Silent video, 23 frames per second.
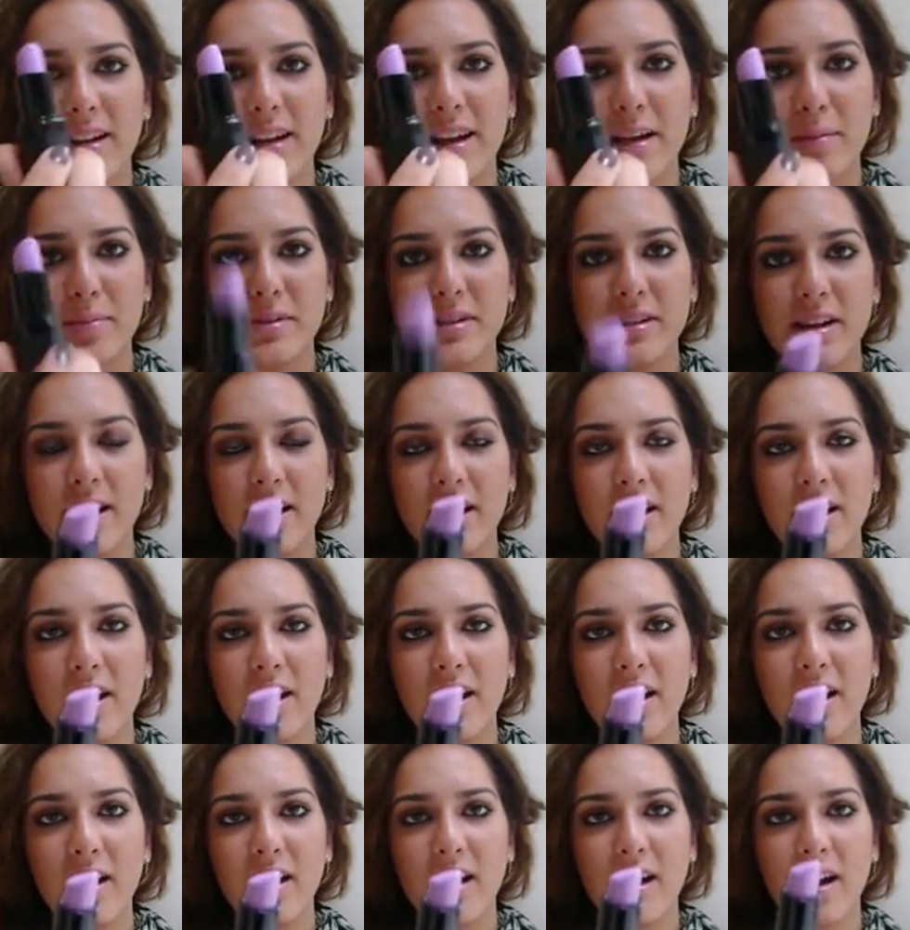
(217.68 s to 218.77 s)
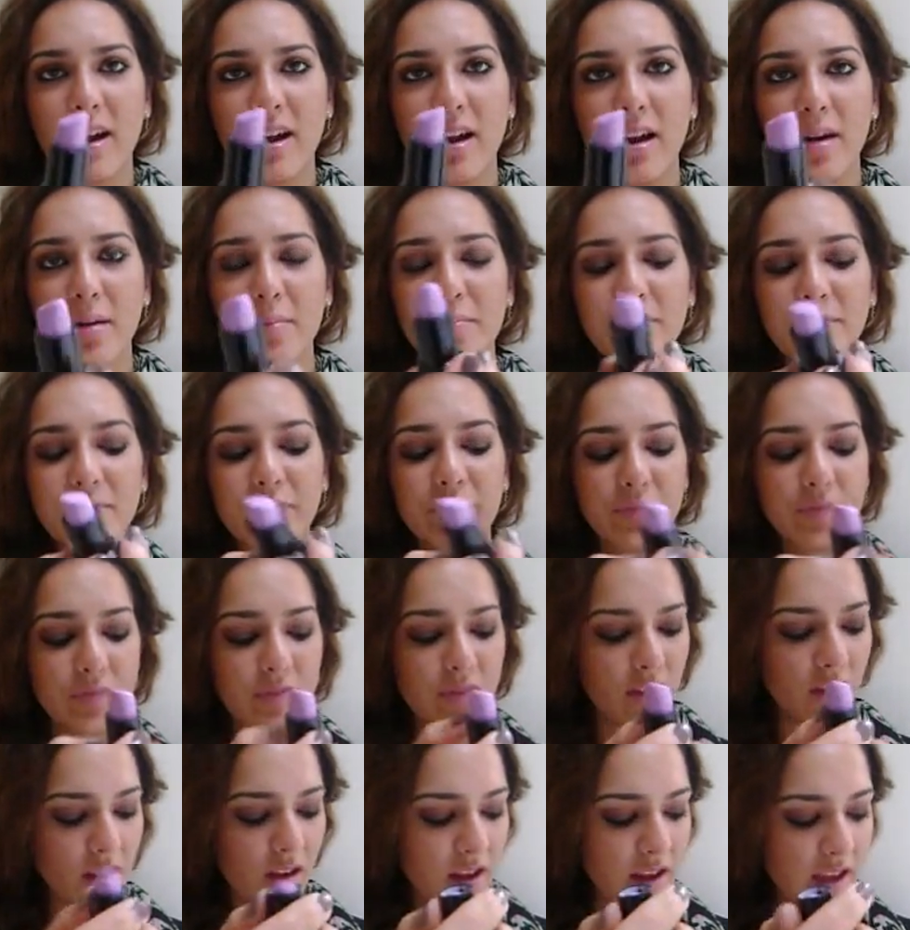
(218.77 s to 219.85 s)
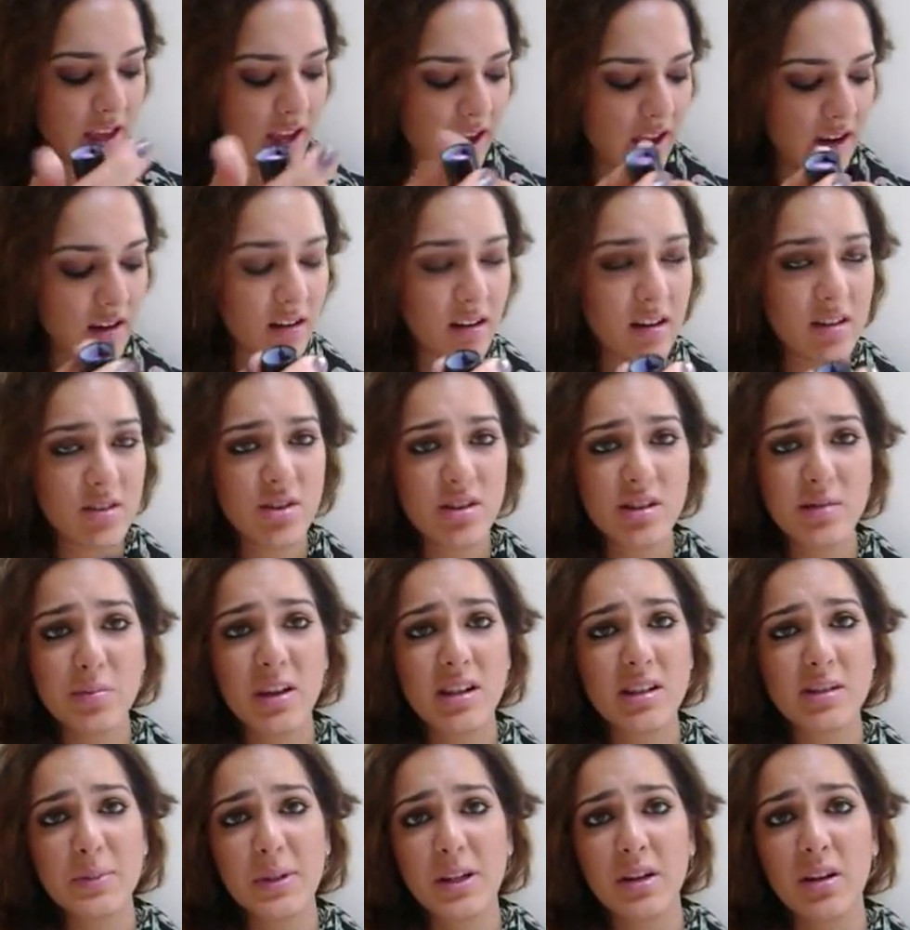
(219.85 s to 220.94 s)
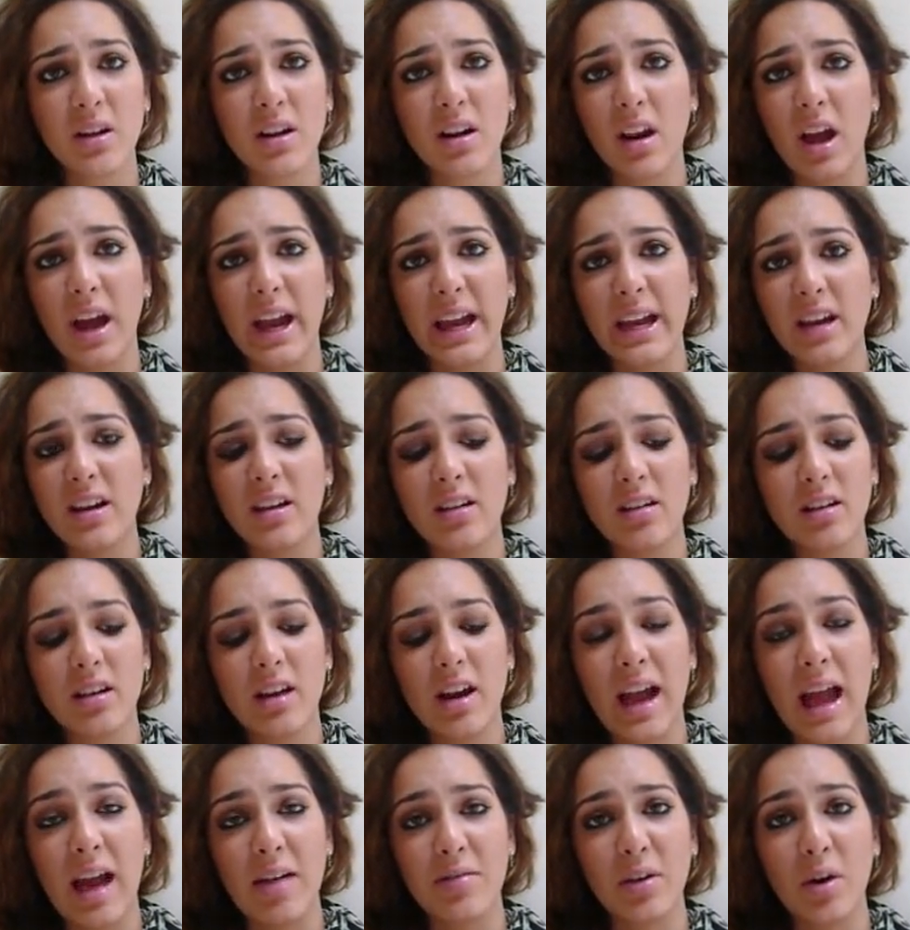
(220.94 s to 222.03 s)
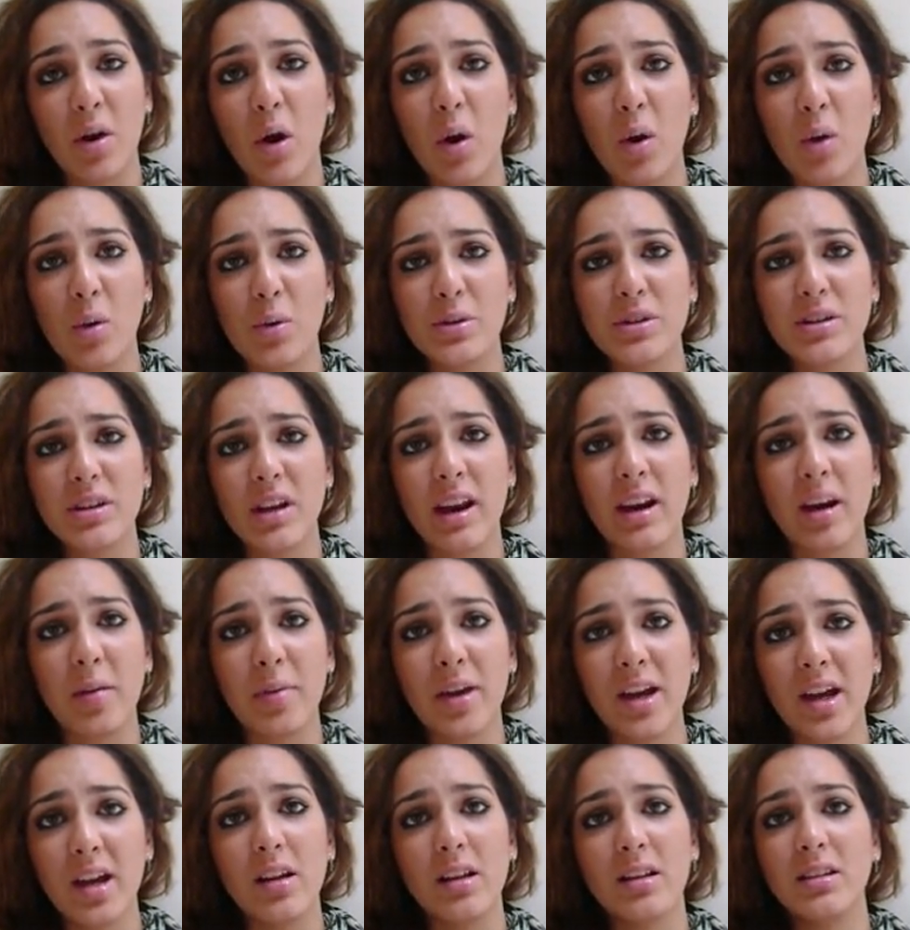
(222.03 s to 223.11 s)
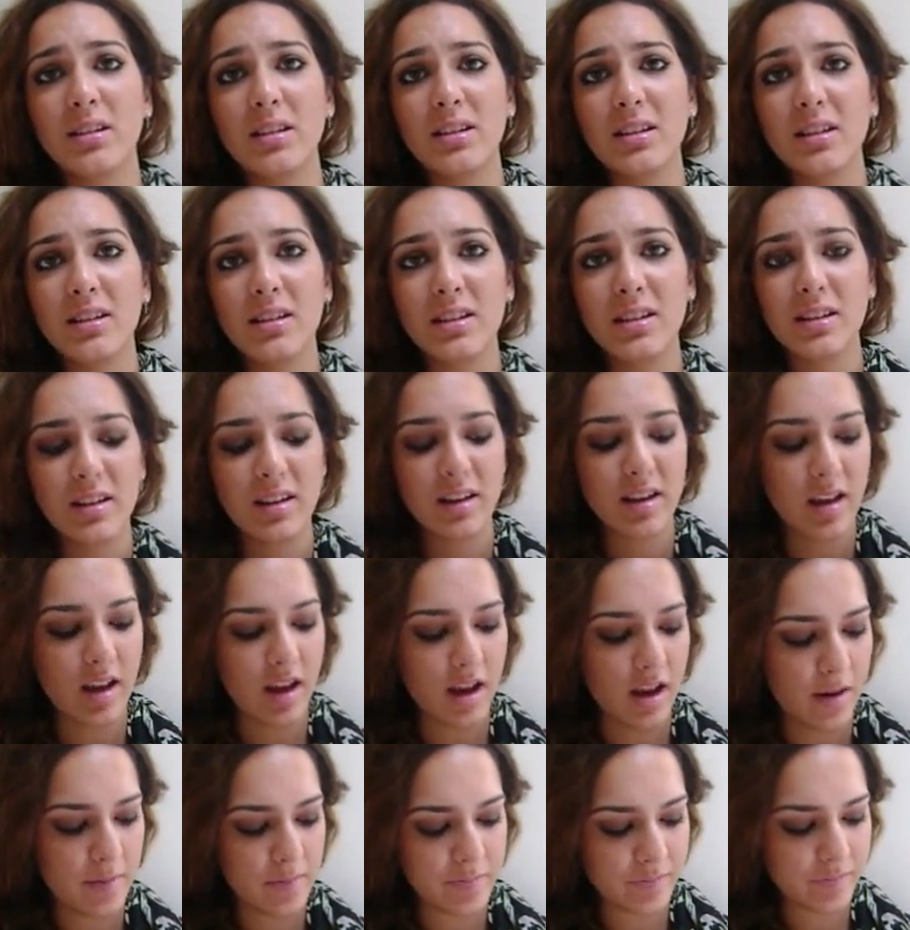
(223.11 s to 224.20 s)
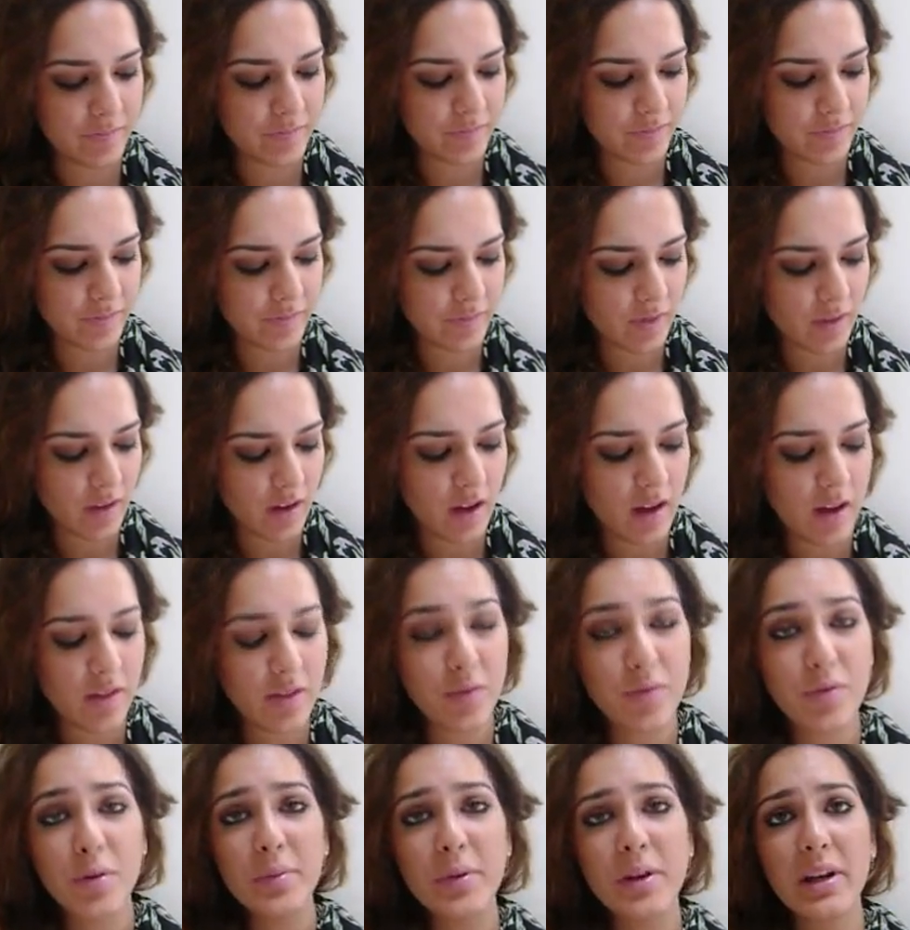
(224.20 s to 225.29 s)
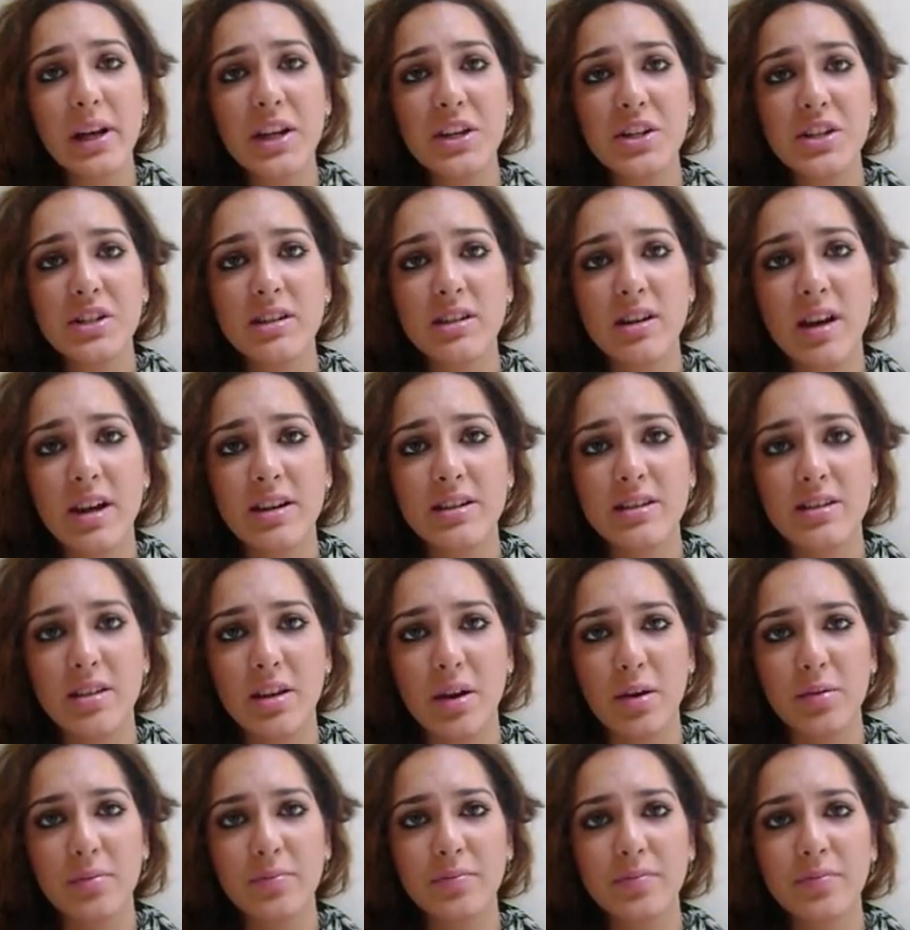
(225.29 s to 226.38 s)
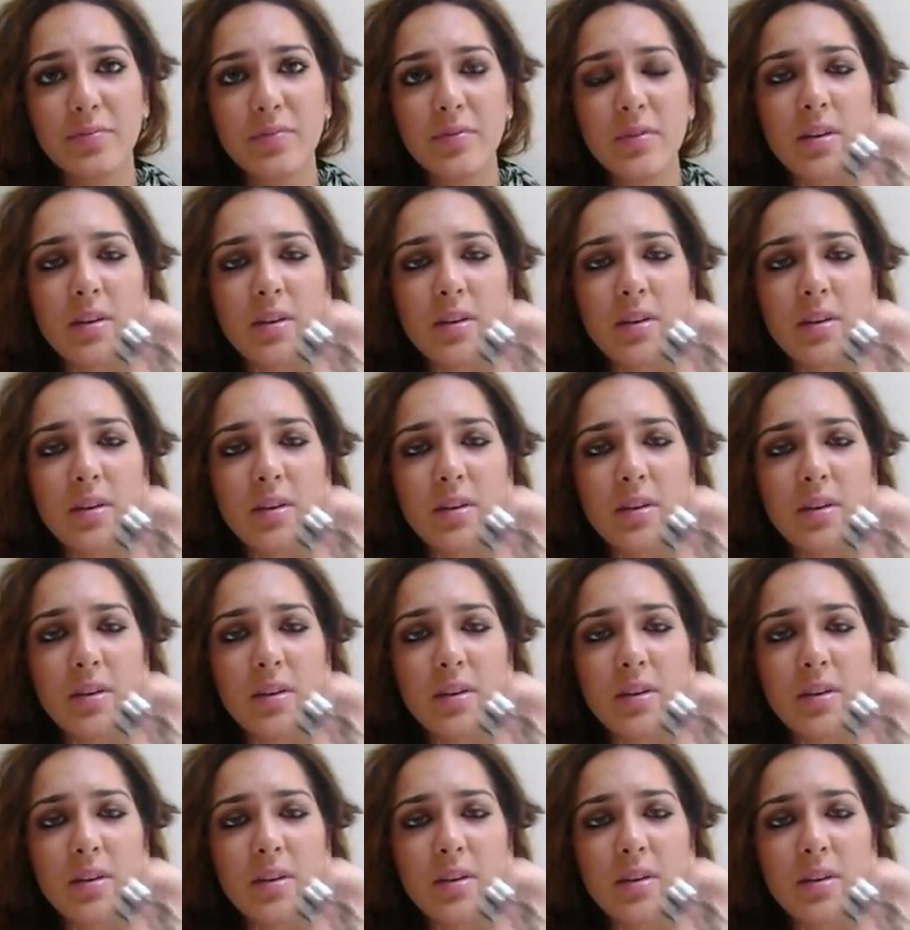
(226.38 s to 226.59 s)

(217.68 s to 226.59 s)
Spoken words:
lipstick? Again, it just makes me look like I have a cold and I'm ill. The formulation's nice, though.